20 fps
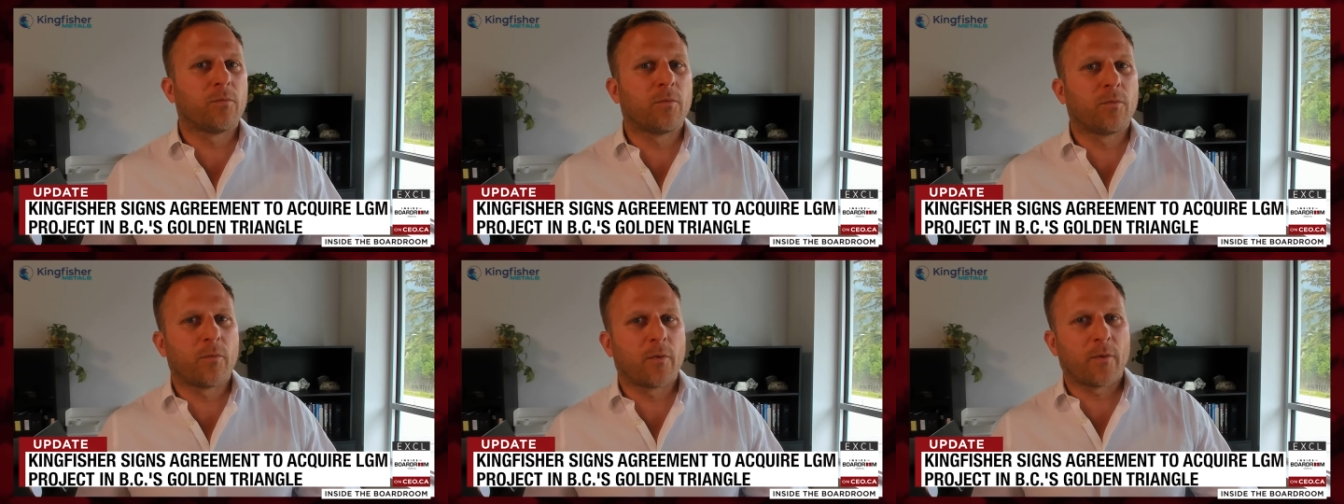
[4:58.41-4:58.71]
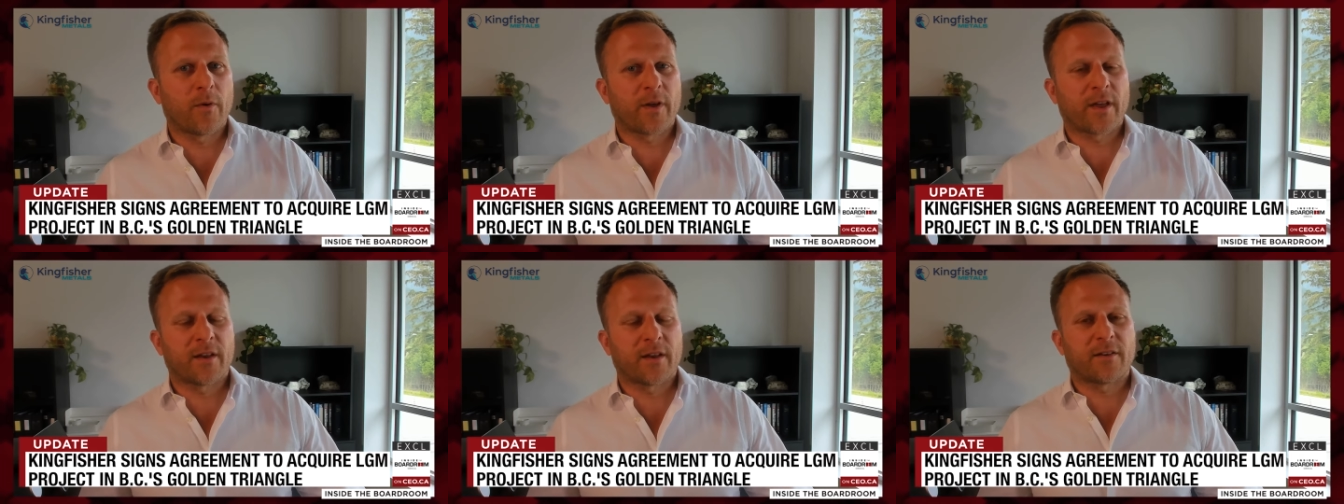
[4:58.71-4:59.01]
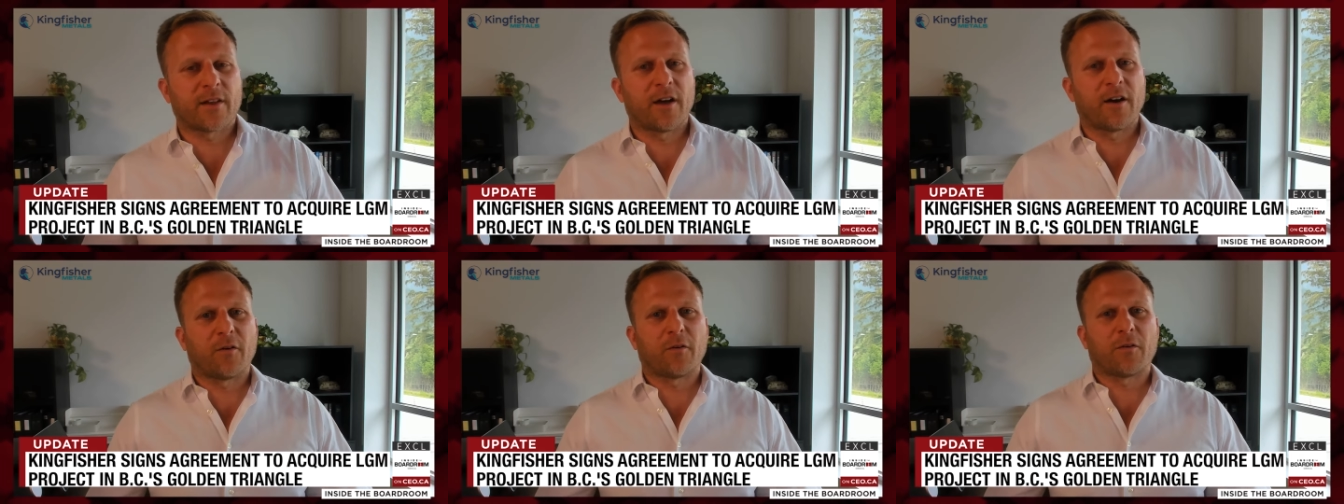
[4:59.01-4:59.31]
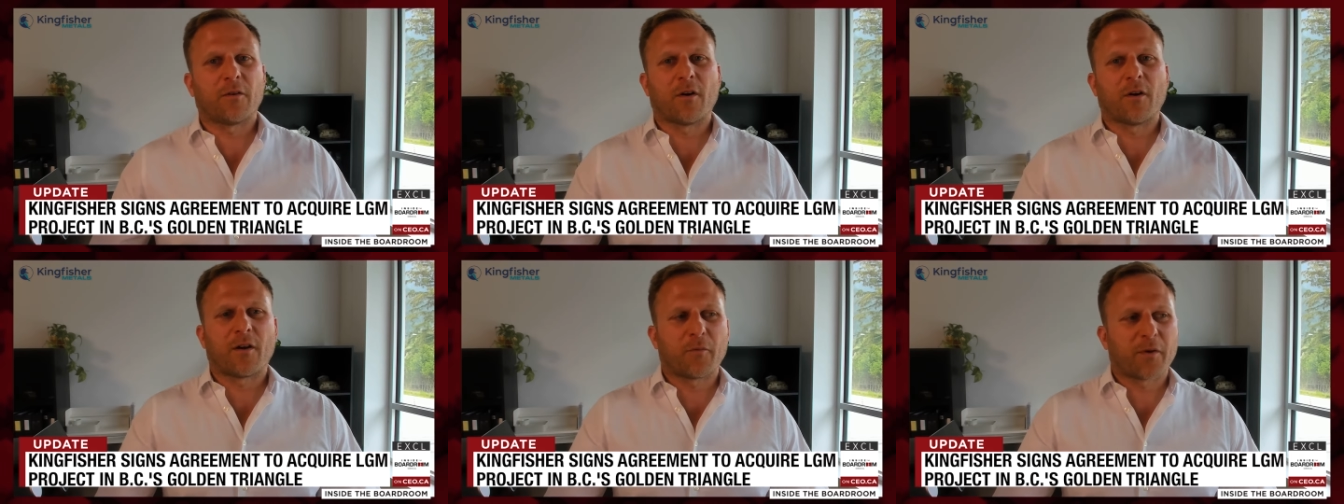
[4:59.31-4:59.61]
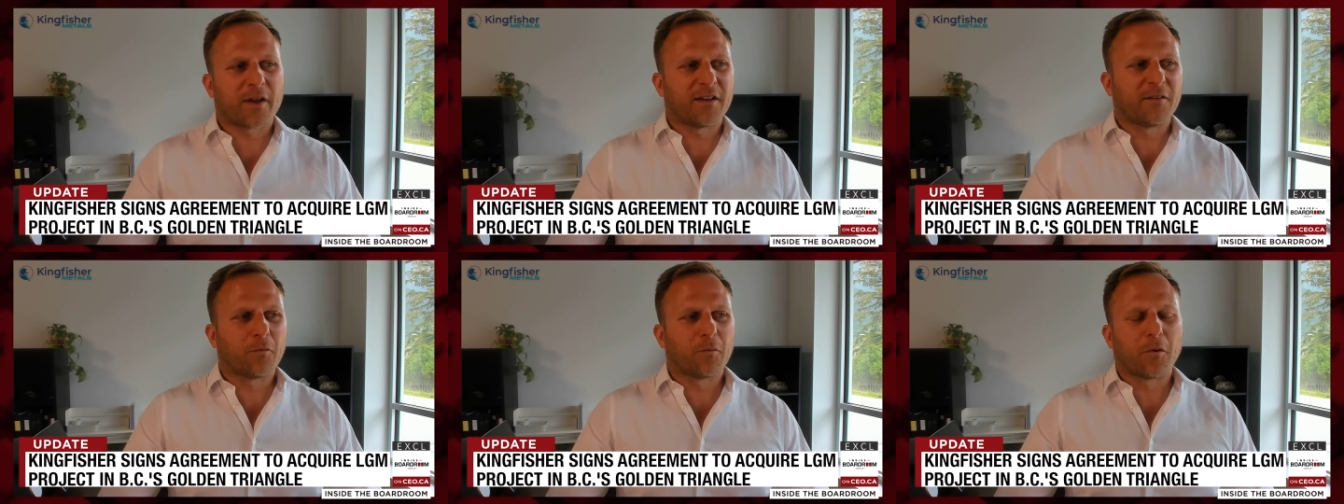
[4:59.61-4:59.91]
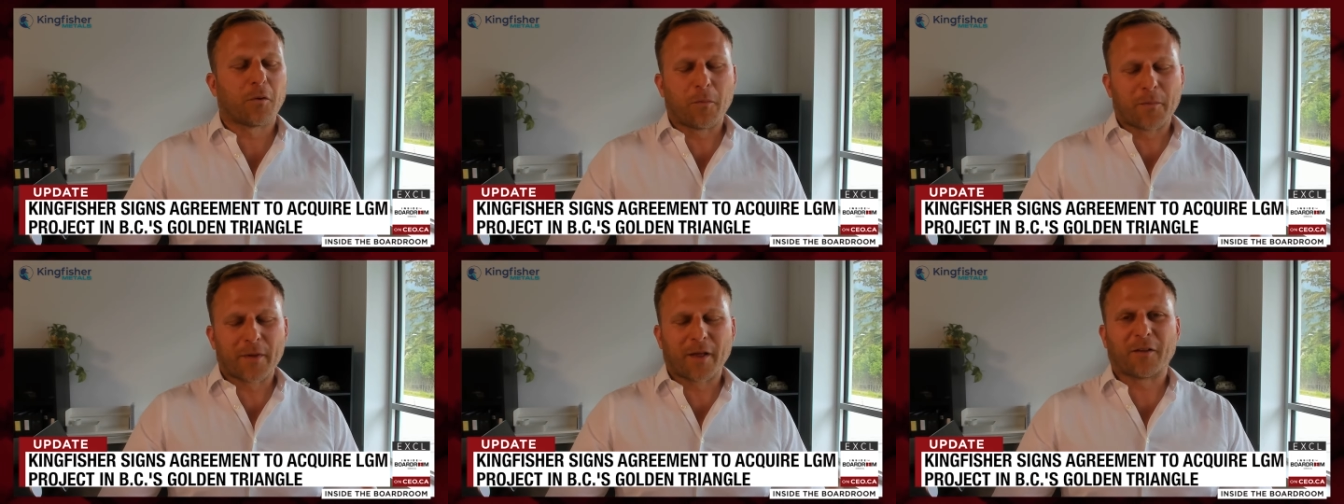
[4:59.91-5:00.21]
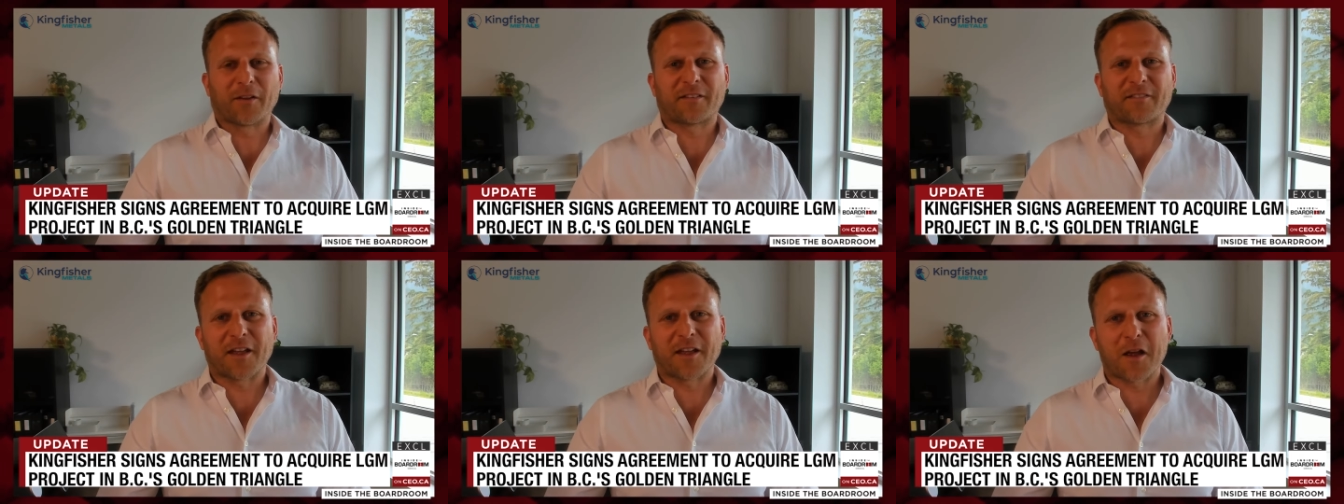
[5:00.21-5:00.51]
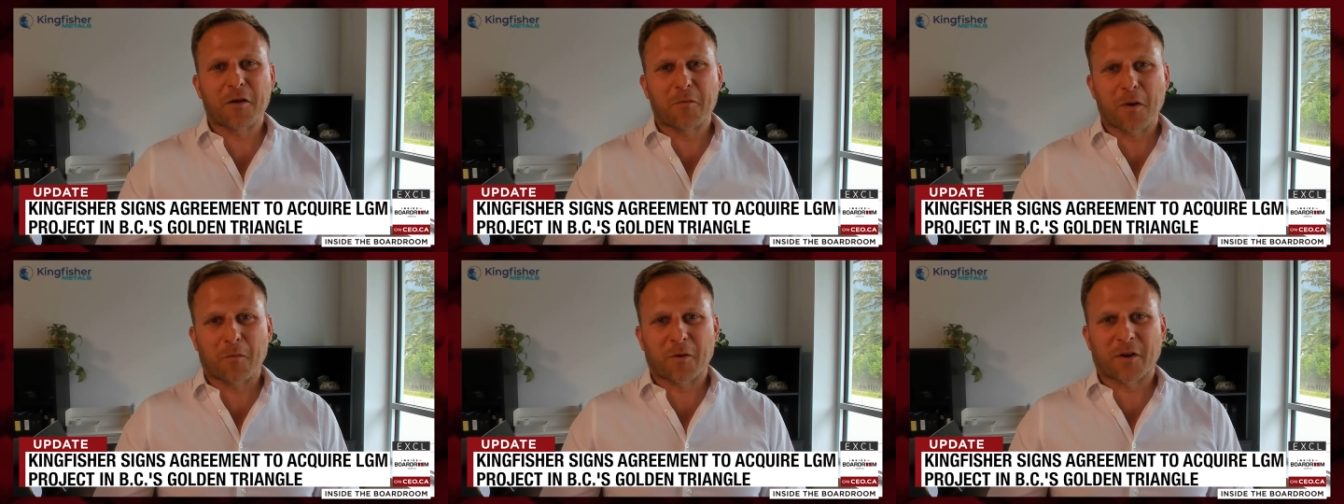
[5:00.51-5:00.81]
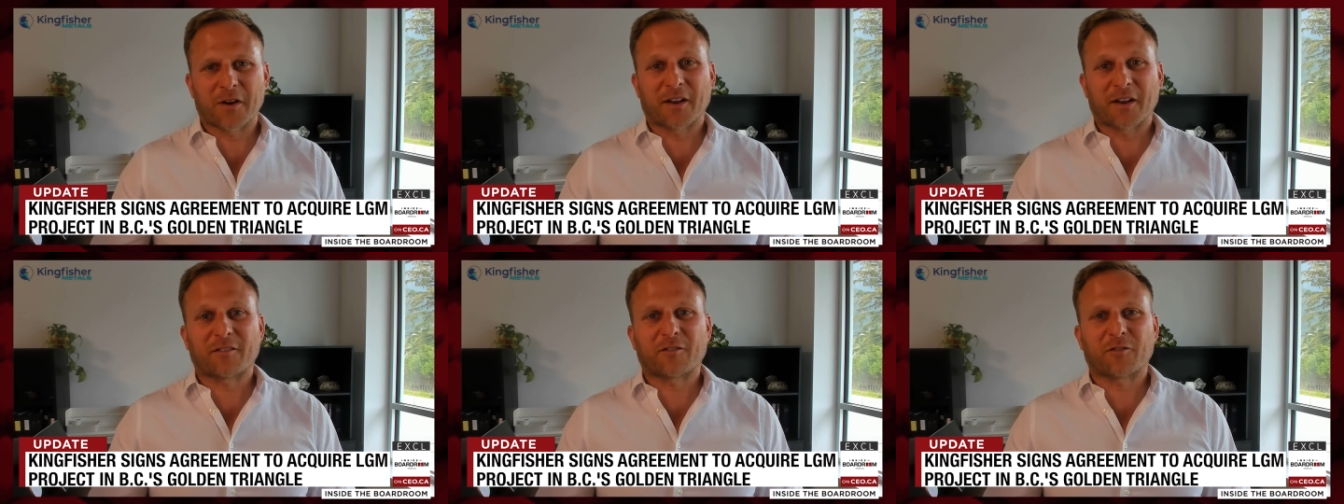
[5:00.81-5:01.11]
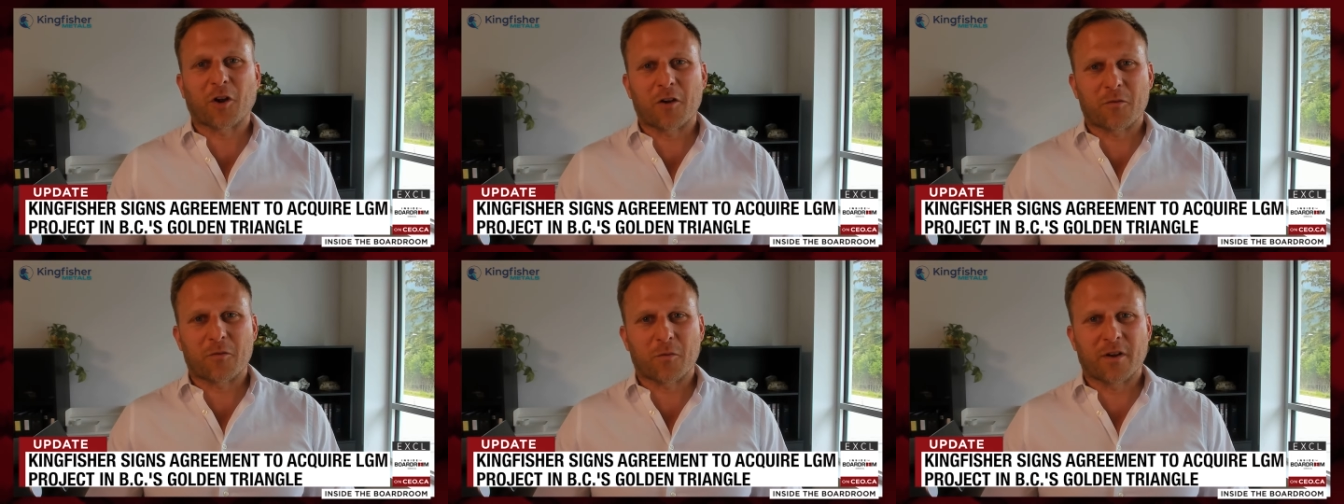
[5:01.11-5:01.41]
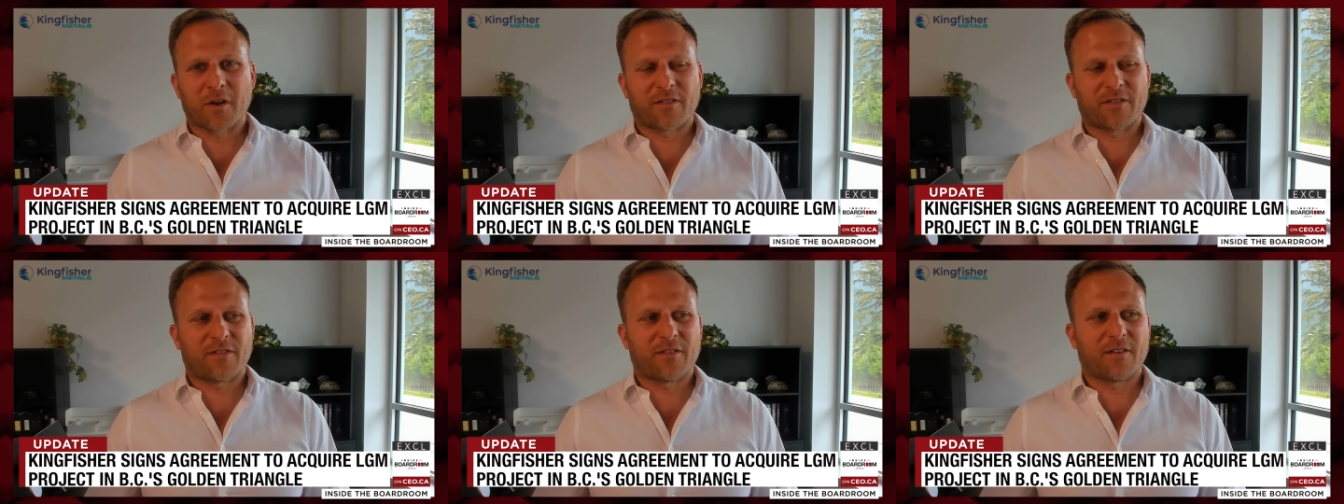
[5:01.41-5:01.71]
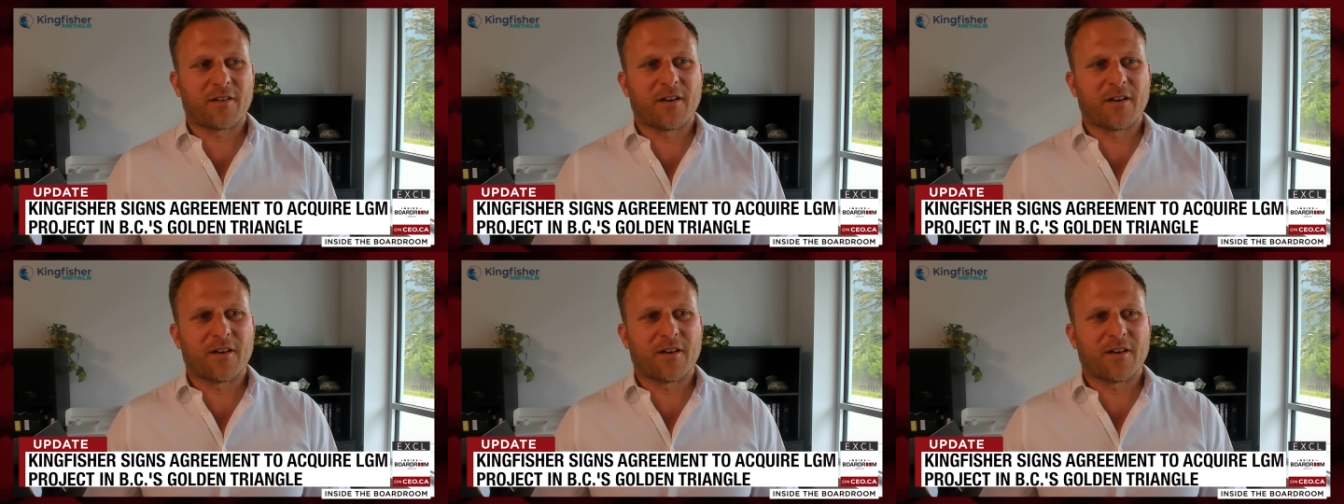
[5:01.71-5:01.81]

We can tell uh, we can we'll be able to say what we're going to start with,